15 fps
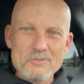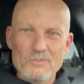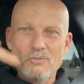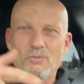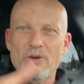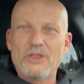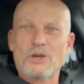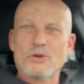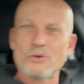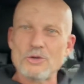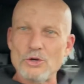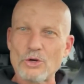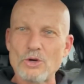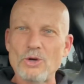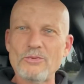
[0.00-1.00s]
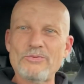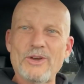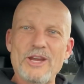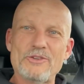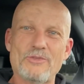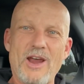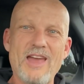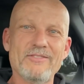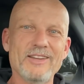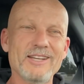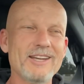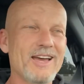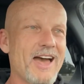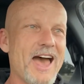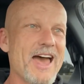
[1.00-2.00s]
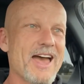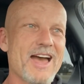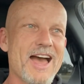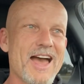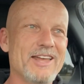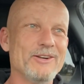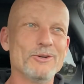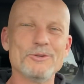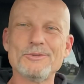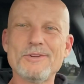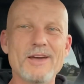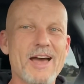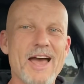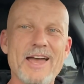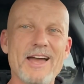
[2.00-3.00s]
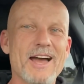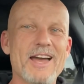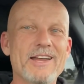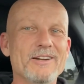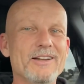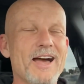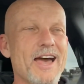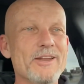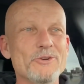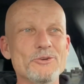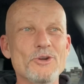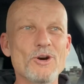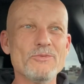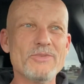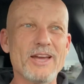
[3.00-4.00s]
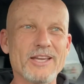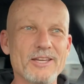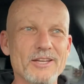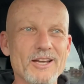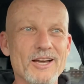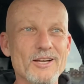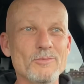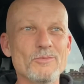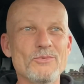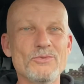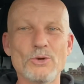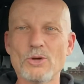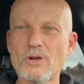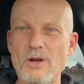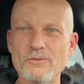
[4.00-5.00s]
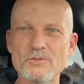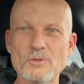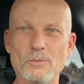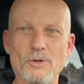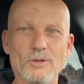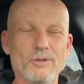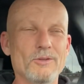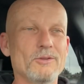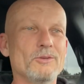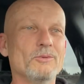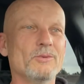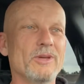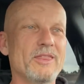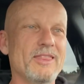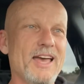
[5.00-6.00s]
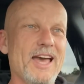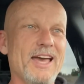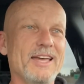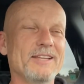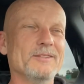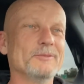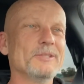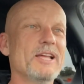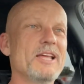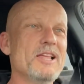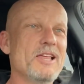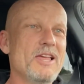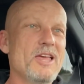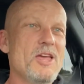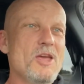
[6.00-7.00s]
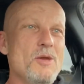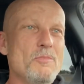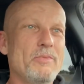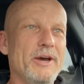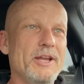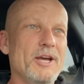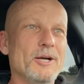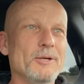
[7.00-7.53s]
with your girlfriend driving. I don't know if I could feel comfortable with that. But